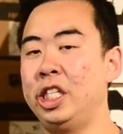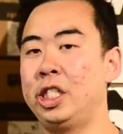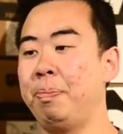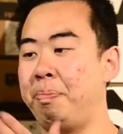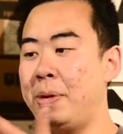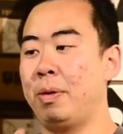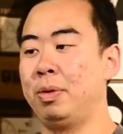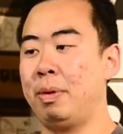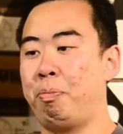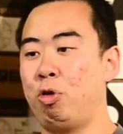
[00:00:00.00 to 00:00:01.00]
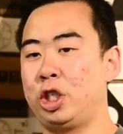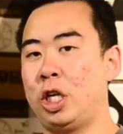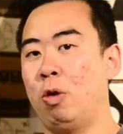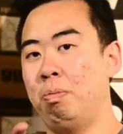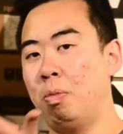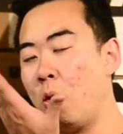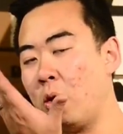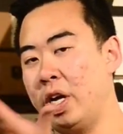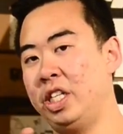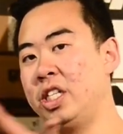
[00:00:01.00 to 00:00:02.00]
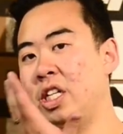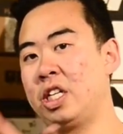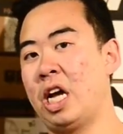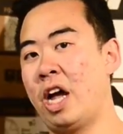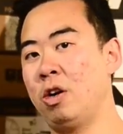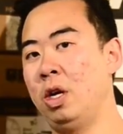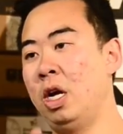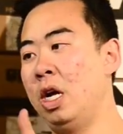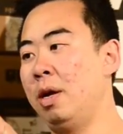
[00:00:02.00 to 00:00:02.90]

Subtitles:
needs to be able to be pushed out more into the tire,